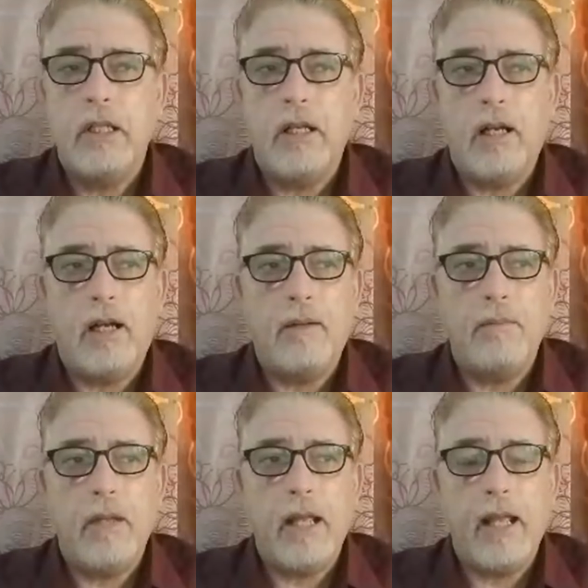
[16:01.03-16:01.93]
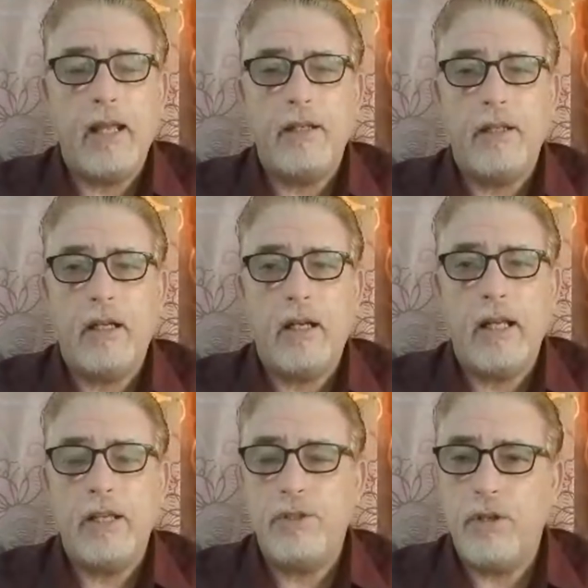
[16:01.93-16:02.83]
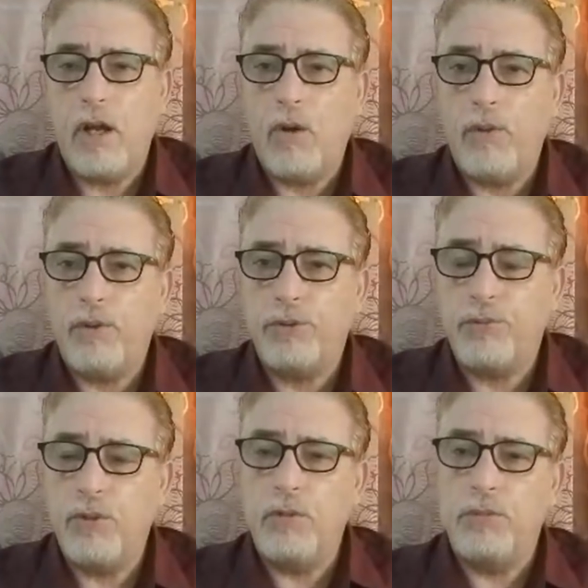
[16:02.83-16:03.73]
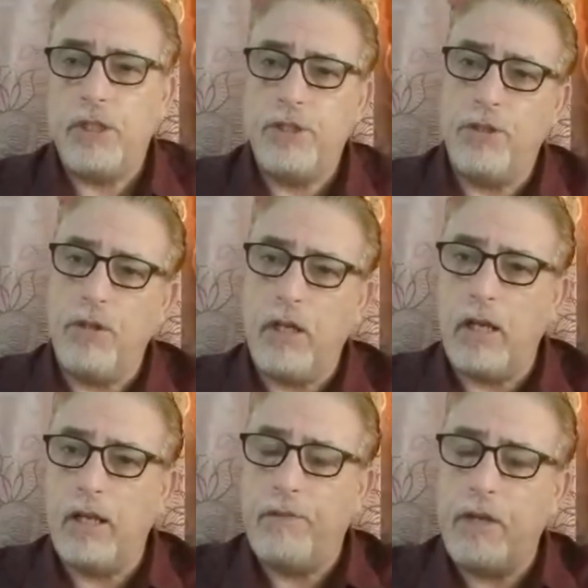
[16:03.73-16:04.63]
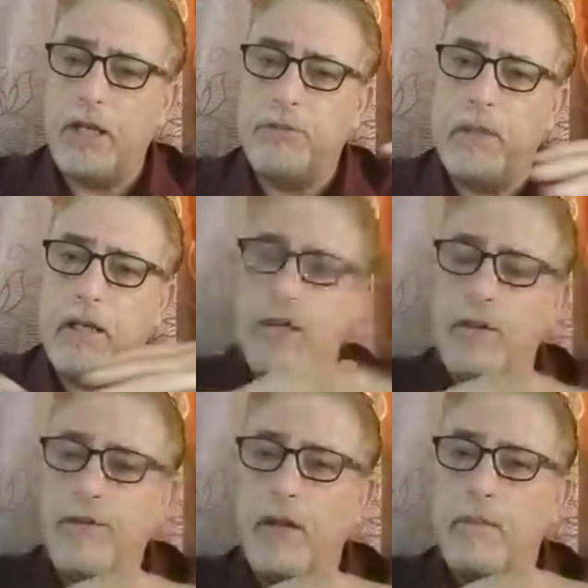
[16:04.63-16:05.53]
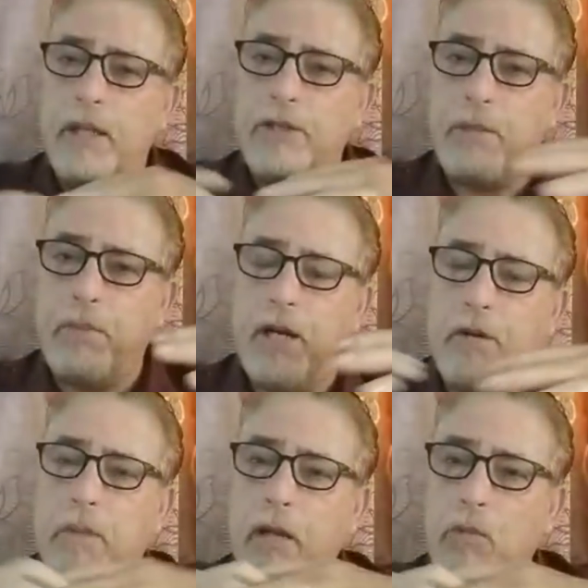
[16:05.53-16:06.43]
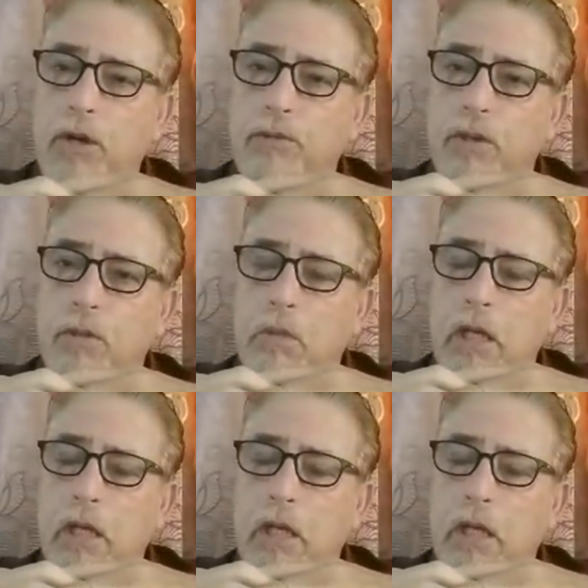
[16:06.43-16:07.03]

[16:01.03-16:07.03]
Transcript: As you know, those rooms, if you guys been here in the Philippines, they put everybody in one room.